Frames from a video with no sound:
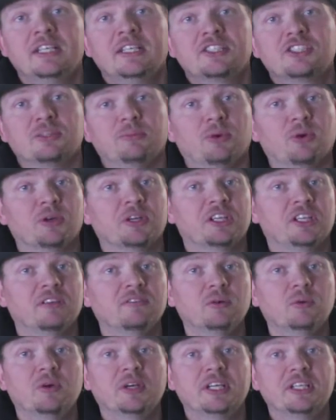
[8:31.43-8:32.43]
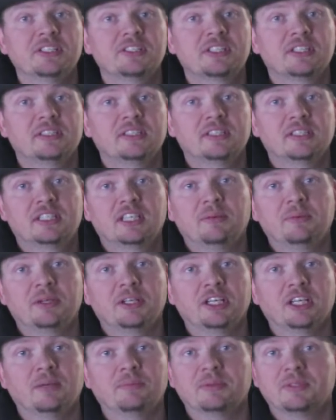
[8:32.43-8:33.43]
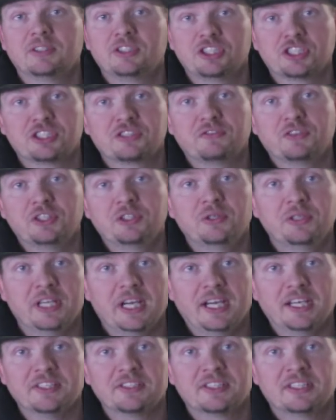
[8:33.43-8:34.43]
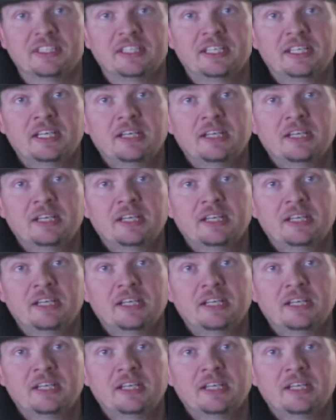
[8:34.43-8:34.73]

some more giveaways coming up just for you guys.